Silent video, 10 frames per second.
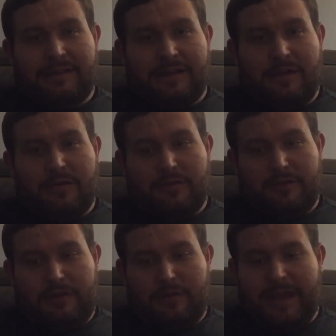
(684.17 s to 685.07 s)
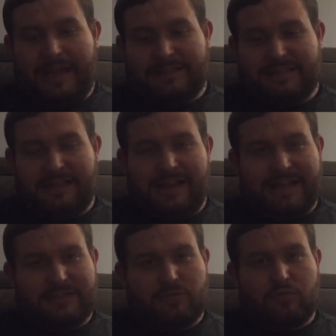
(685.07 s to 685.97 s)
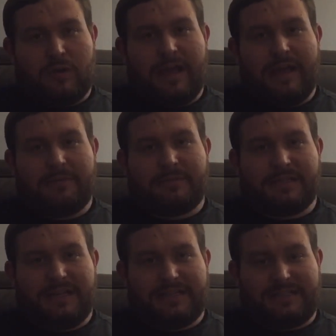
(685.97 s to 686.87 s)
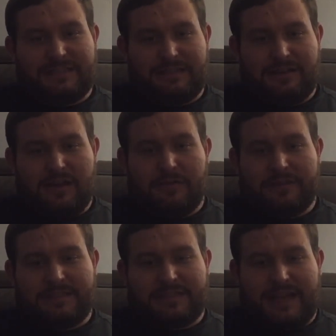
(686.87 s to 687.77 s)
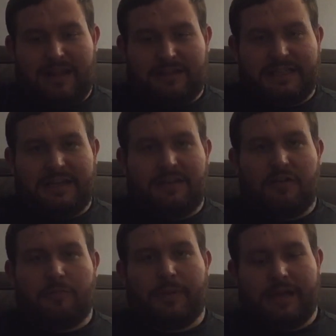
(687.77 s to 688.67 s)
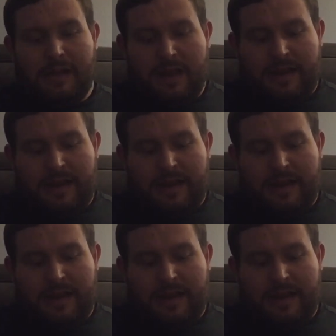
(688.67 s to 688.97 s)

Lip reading: you can't see like its ribs and its its skeleton a little bit,